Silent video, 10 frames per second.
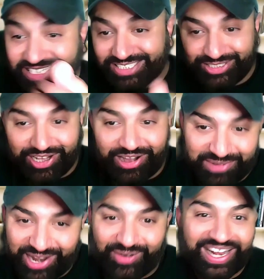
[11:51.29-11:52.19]
is a job
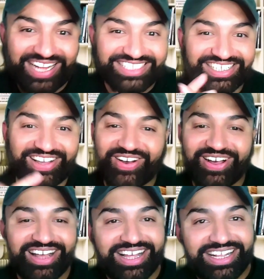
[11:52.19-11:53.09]
now, right?
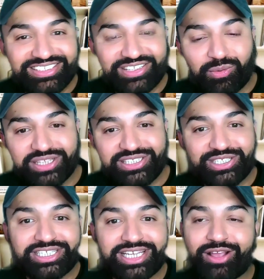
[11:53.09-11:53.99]
So what's
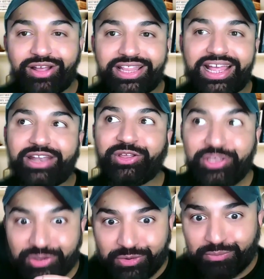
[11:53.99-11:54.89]
your take on that? Do
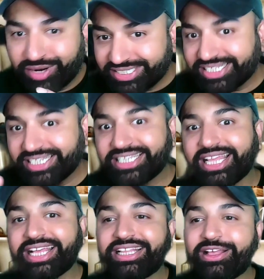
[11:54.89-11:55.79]
you personally
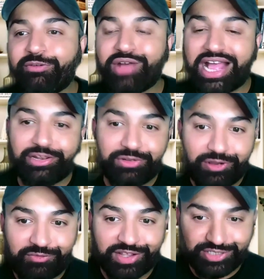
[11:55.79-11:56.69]
think the value
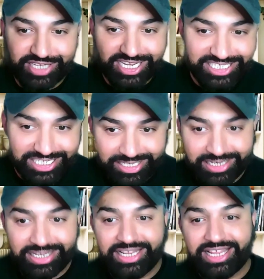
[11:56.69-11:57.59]
of
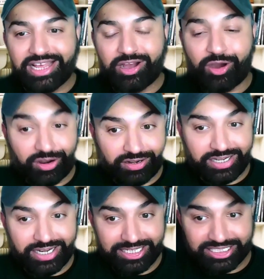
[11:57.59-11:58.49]
education
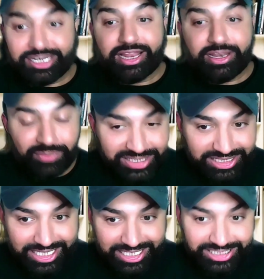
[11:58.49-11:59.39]
or its
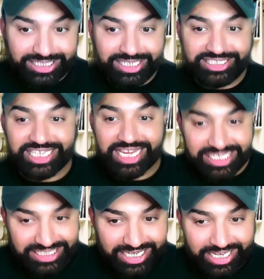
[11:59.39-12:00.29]
relevance is
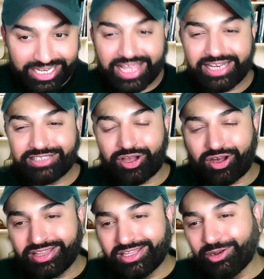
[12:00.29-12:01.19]
changing and it's on the